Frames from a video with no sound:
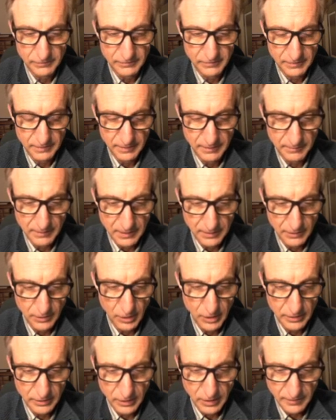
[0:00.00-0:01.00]
an
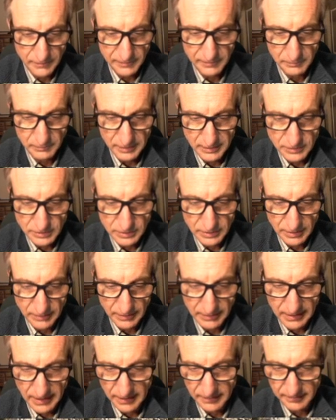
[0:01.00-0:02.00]
on-off switch in the
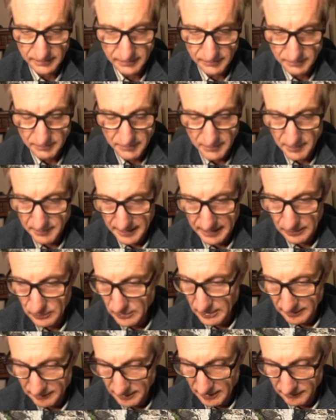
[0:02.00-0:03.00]
case of a
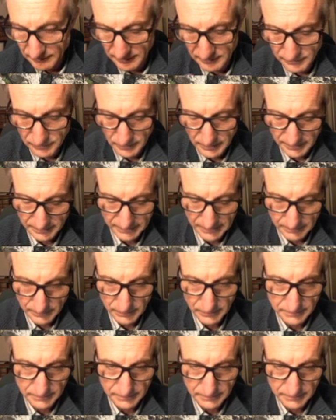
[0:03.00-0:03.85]
microwave oven, for example.